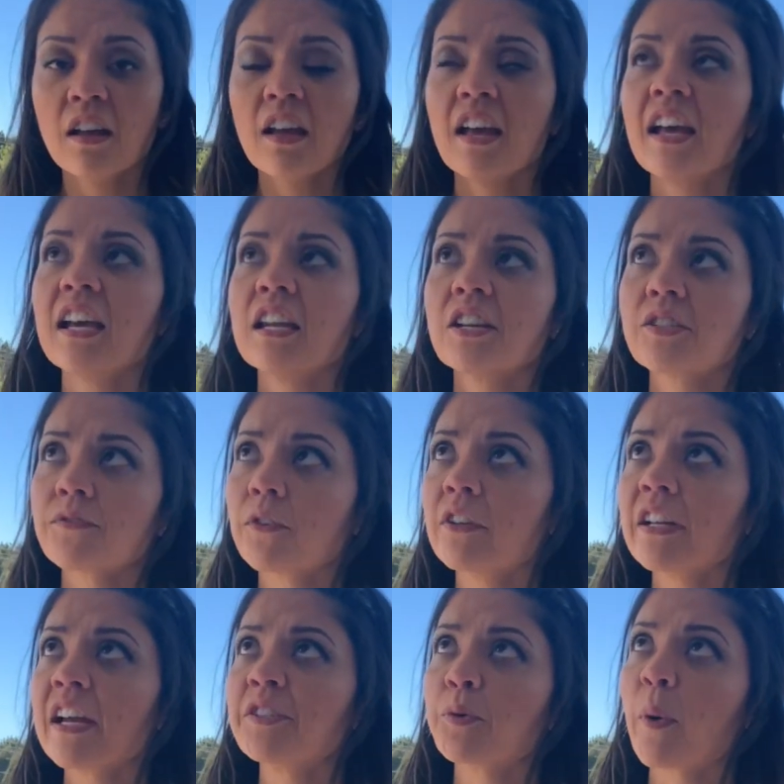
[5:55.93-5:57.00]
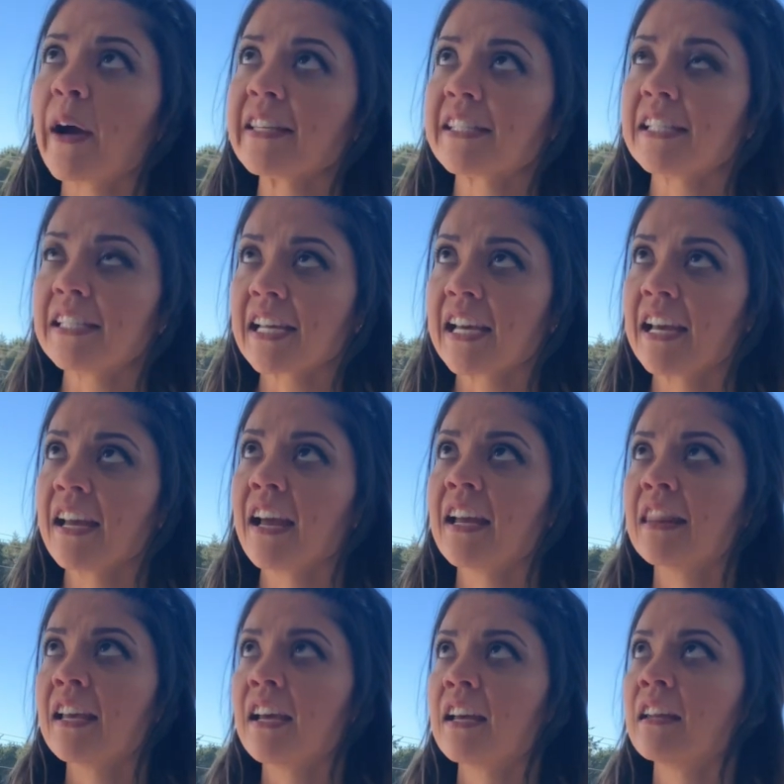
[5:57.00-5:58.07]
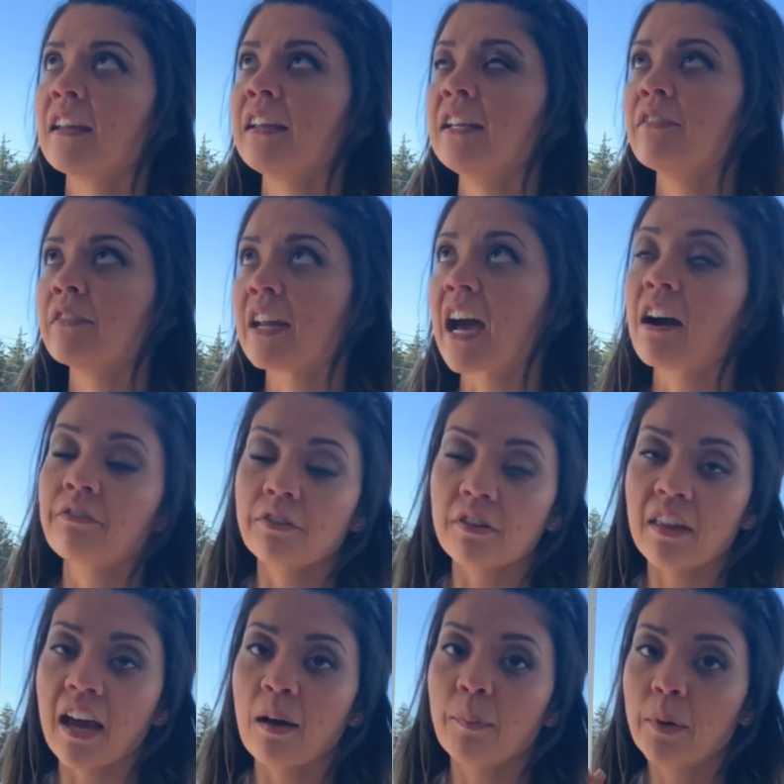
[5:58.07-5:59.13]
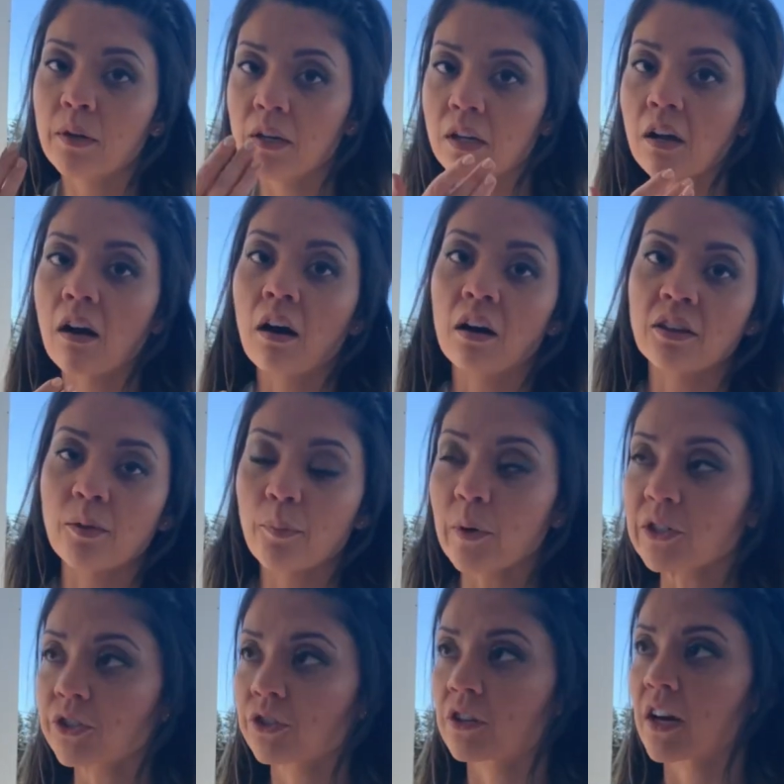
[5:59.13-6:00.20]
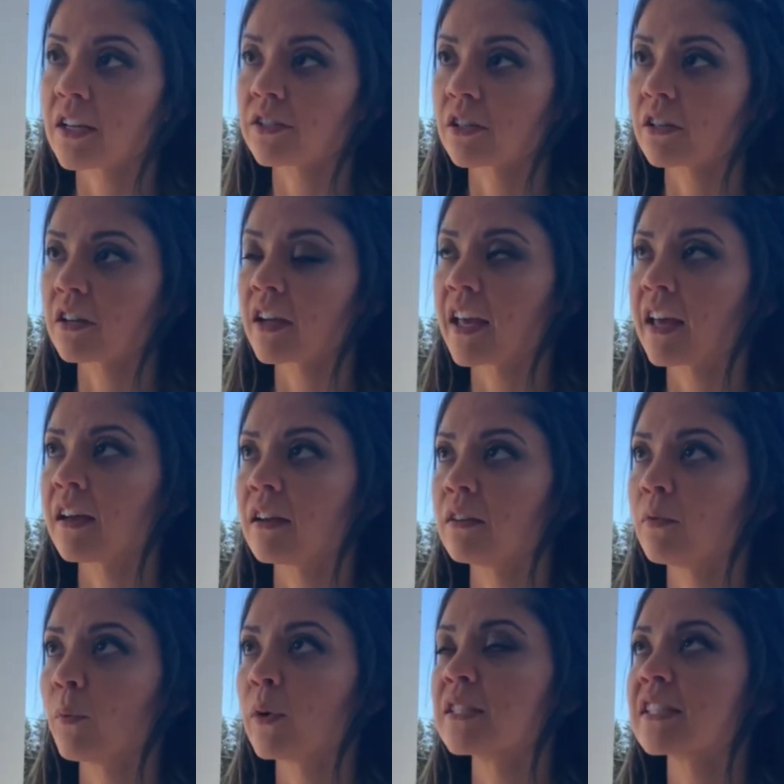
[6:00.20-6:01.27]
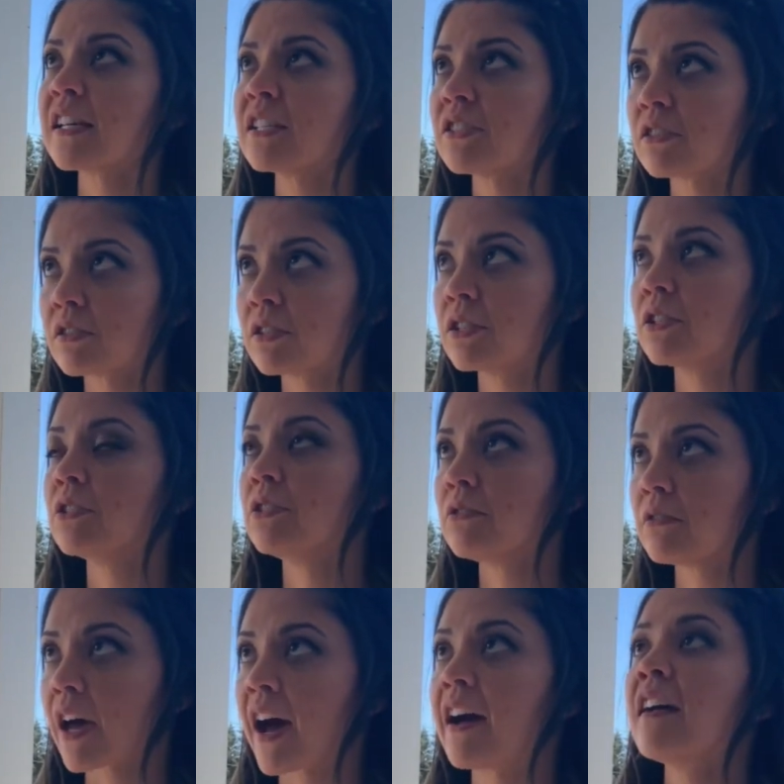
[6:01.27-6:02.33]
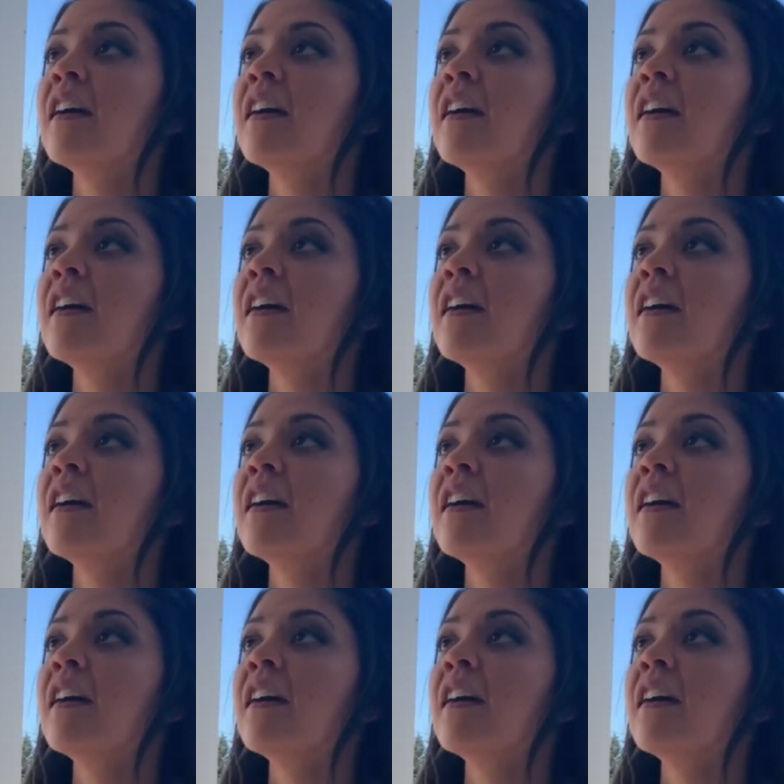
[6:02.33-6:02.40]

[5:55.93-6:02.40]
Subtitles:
and exfoliate twice a day, and then even after that putting on the moisturizer. And once I started to do that,